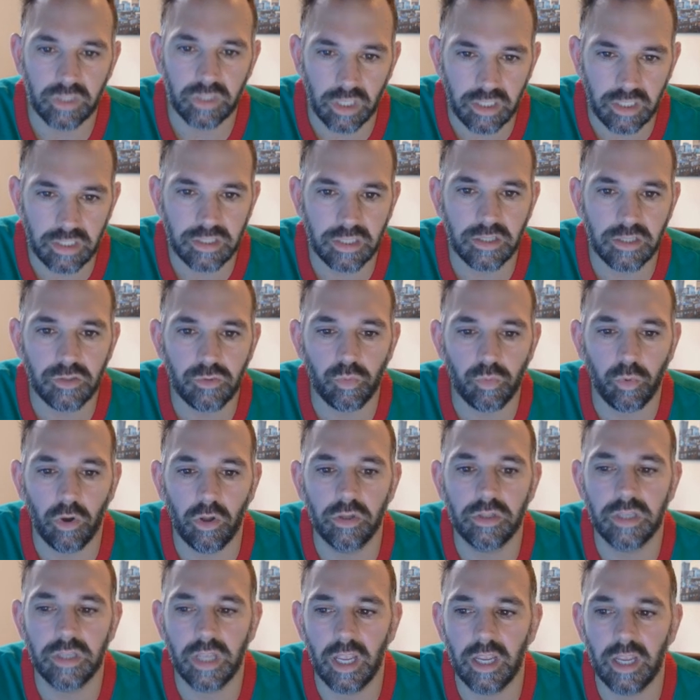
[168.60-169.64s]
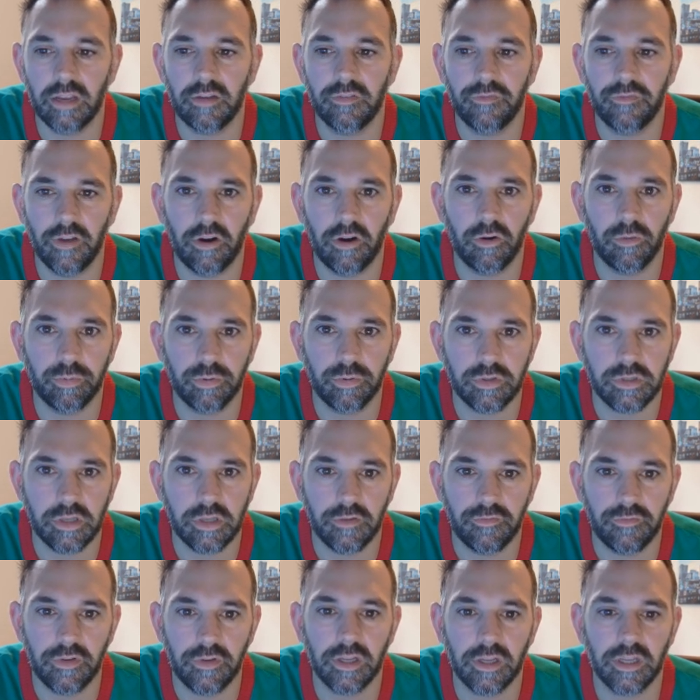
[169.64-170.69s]
Citizens will take Federal
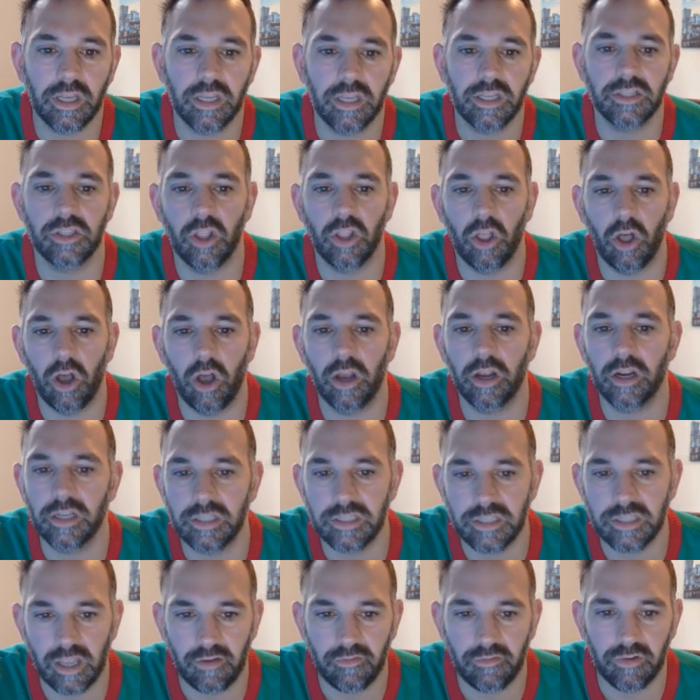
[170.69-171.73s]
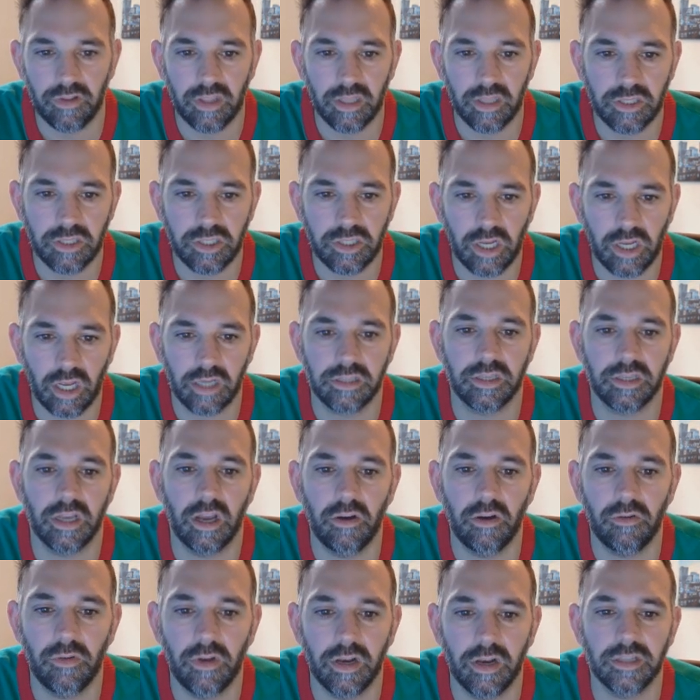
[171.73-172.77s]
Pacific as long as everything checks
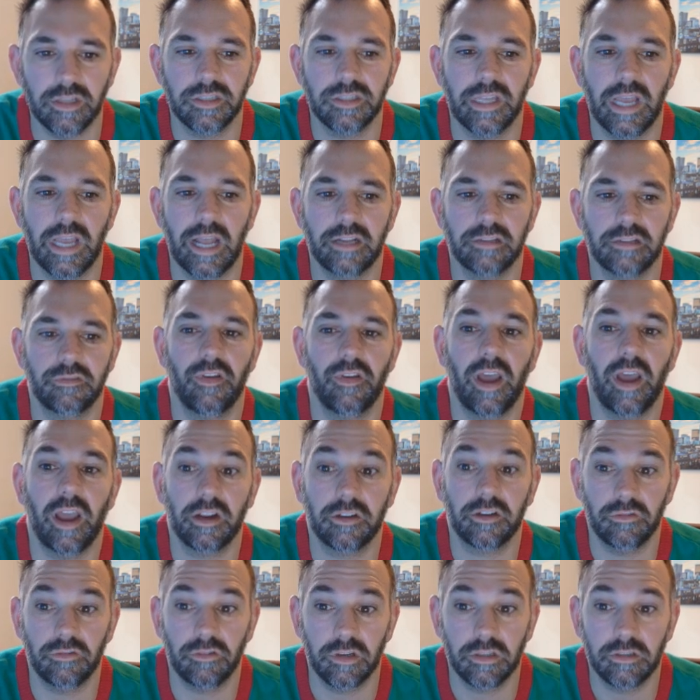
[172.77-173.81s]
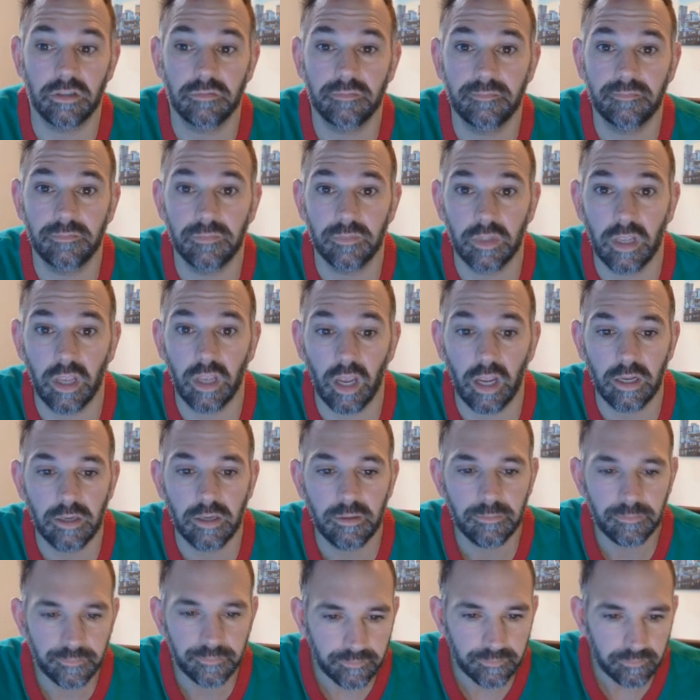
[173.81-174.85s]
out and is satisfactory,
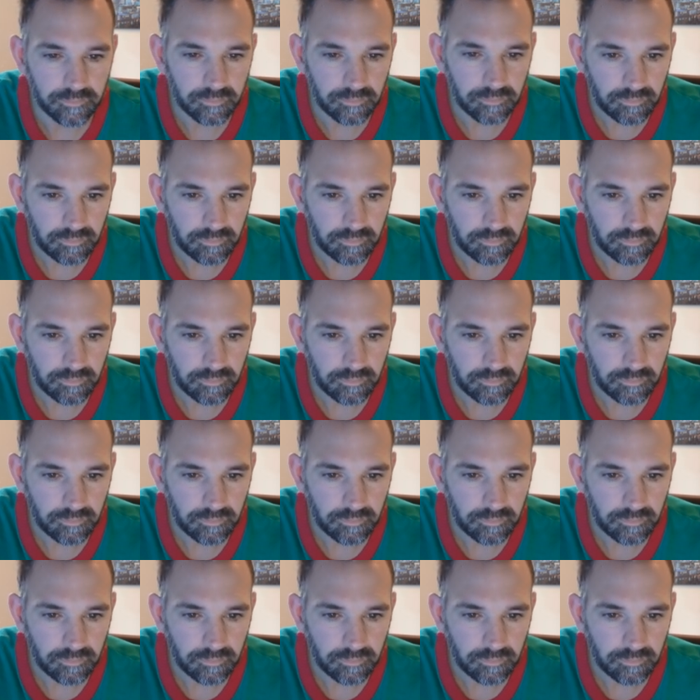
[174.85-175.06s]
okay?